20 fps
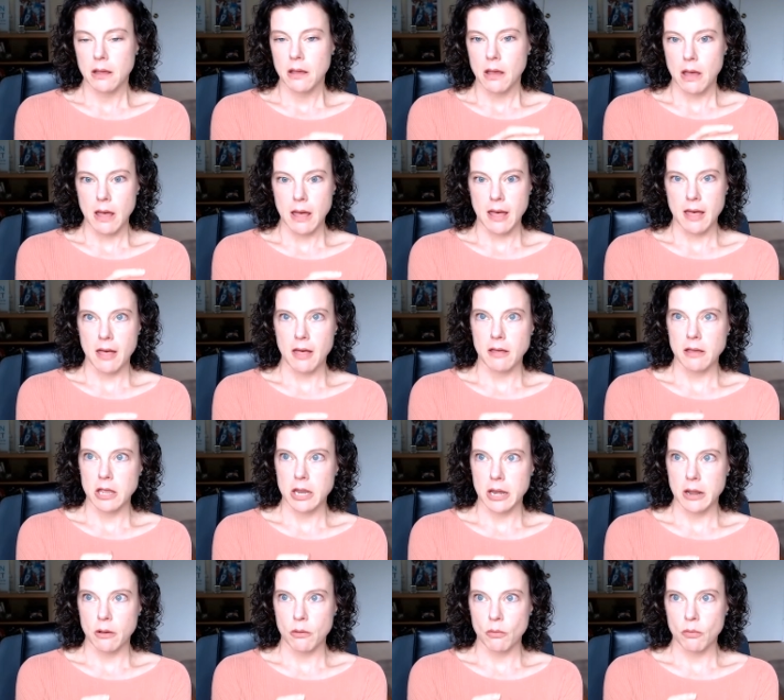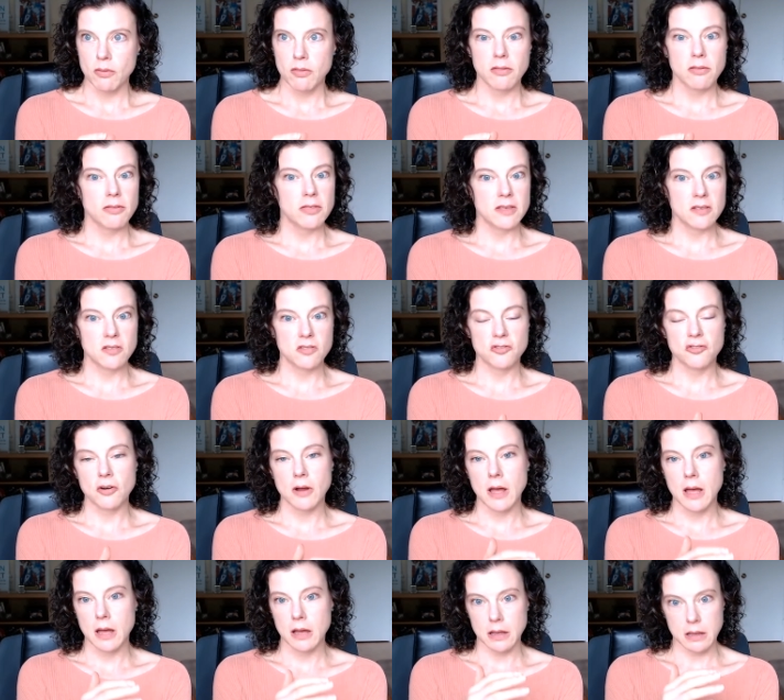uh, you know, this
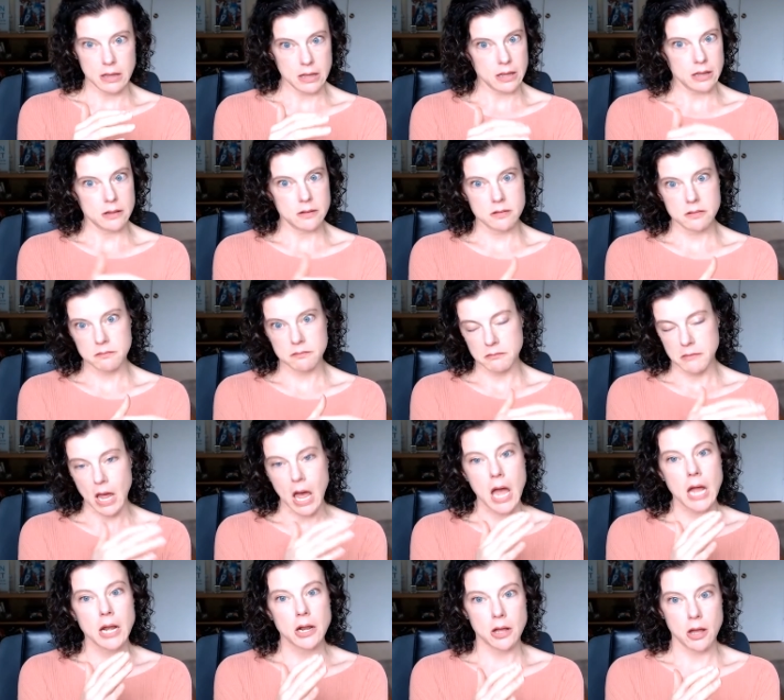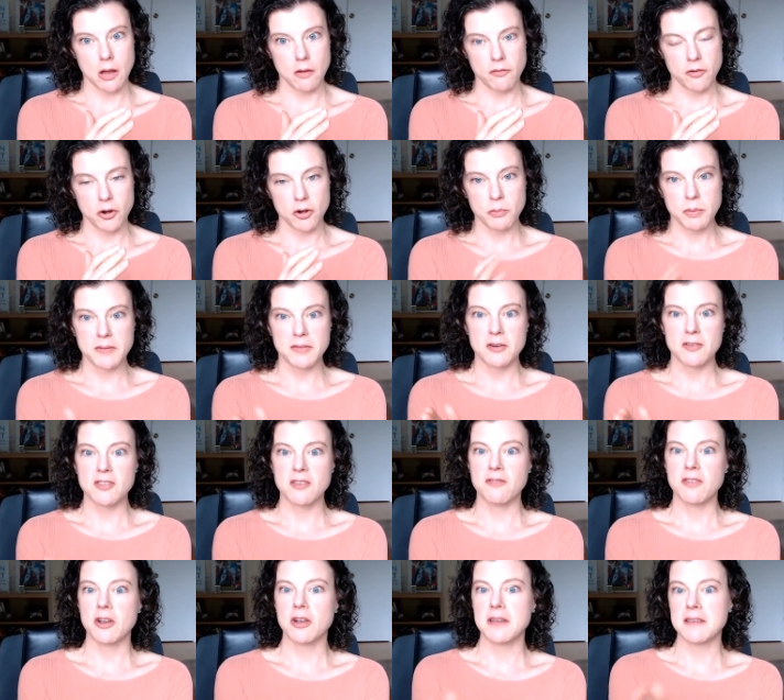drug is not covered, but there's a
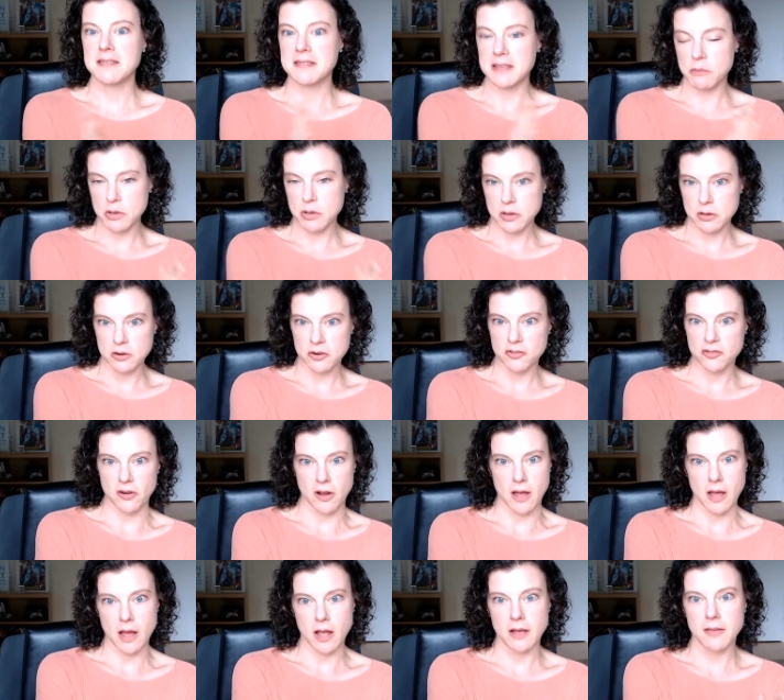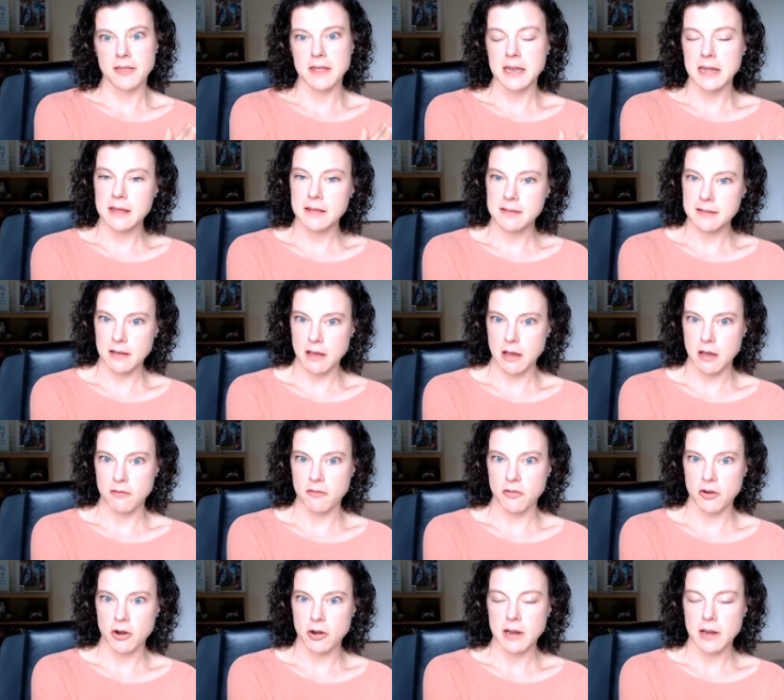very similar drug that is
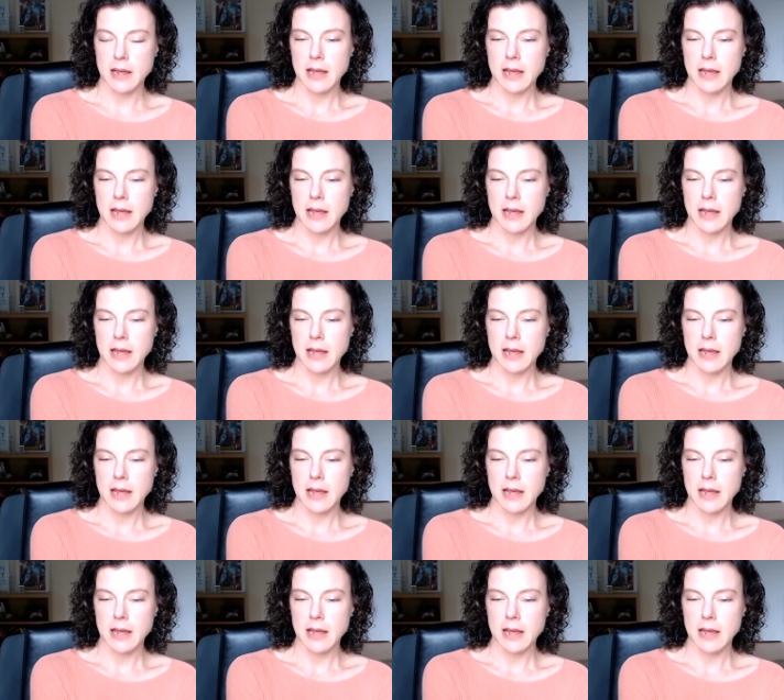covered.